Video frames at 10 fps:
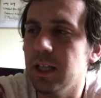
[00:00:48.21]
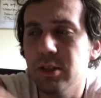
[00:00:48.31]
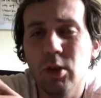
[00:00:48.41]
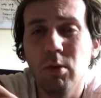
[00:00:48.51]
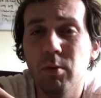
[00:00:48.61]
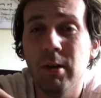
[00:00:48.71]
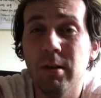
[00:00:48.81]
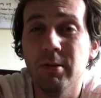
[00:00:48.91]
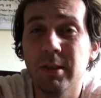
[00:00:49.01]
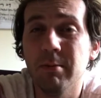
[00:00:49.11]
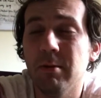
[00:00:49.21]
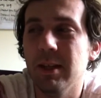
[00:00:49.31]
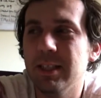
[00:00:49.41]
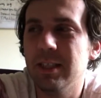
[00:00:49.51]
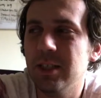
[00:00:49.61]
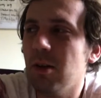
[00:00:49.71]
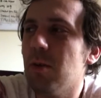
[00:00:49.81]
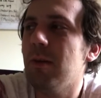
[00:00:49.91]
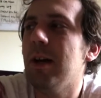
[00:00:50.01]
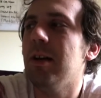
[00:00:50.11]
it sold well. Don't get me wrong, it
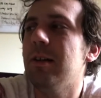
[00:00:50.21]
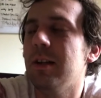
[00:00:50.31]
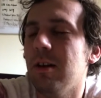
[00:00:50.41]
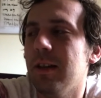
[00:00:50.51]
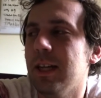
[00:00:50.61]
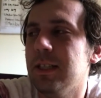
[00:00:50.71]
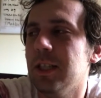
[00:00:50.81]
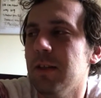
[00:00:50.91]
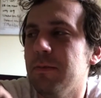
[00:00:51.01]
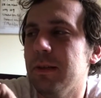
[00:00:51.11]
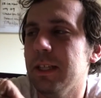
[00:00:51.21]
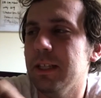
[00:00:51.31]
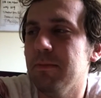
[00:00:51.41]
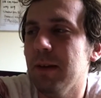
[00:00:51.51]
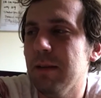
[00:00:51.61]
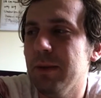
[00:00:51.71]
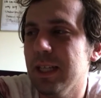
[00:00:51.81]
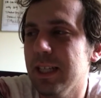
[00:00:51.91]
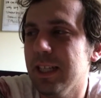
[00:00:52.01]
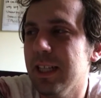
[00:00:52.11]
sold well and all that stuff, but in my
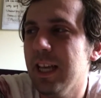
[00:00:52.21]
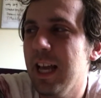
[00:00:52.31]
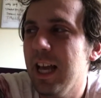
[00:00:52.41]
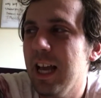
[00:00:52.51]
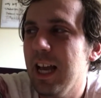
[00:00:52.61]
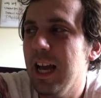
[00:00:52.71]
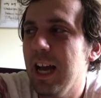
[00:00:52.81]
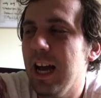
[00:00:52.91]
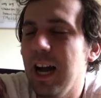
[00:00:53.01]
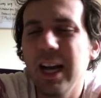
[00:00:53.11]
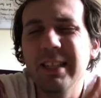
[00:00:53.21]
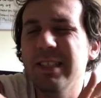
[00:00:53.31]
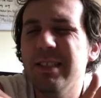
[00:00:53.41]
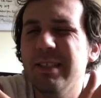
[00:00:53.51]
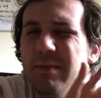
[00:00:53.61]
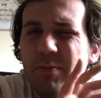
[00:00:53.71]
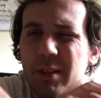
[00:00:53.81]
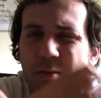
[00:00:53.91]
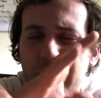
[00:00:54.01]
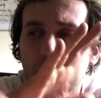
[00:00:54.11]
opinion, I just
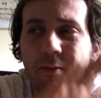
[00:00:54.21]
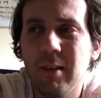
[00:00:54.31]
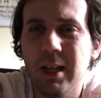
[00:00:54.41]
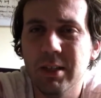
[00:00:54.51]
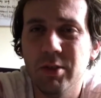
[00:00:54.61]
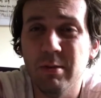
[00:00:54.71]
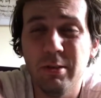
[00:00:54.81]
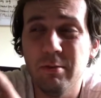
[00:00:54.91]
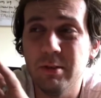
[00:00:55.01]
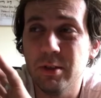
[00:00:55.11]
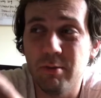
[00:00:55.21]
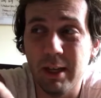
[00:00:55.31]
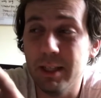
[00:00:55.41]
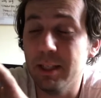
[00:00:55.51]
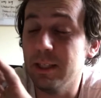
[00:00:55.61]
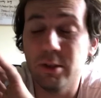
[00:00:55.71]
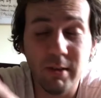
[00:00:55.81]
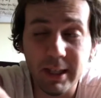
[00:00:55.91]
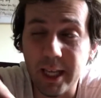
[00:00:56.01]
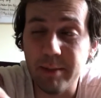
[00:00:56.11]
there were some flaws to it, and there was great
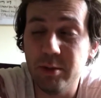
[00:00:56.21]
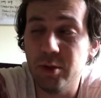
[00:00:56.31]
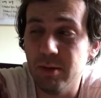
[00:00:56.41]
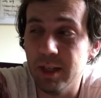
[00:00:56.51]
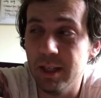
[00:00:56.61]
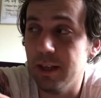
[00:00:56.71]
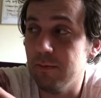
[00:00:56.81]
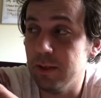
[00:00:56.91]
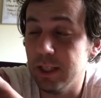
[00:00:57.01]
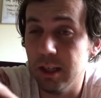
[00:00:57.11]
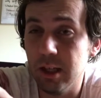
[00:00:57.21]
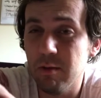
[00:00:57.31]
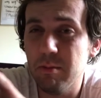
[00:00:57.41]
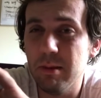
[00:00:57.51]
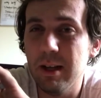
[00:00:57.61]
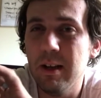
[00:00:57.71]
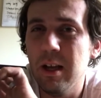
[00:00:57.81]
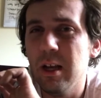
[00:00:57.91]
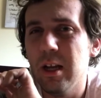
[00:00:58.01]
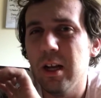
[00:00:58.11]
great games to it, which I love, but
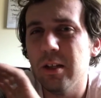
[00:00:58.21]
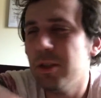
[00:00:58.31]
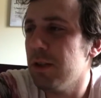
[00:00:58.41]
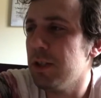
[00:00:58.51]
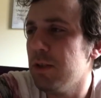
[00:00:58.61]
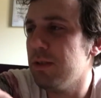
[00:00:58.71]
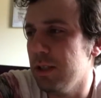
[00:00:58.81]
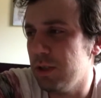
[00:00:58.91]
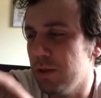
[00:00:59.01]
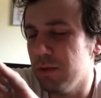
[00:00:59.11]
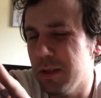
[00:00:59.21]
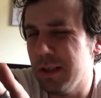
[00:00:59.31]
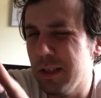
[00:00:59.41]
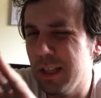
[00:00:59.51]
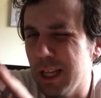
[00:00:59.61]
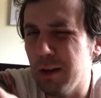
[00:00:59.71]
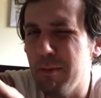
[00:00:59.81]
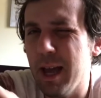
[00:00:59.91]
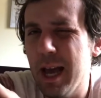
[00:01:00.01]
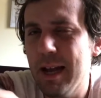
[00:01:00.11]
I'll tell you those issues that are
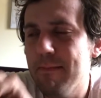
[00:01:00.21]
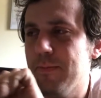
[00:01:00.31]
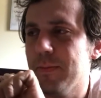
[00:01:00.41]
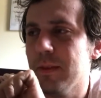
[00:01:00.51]
bad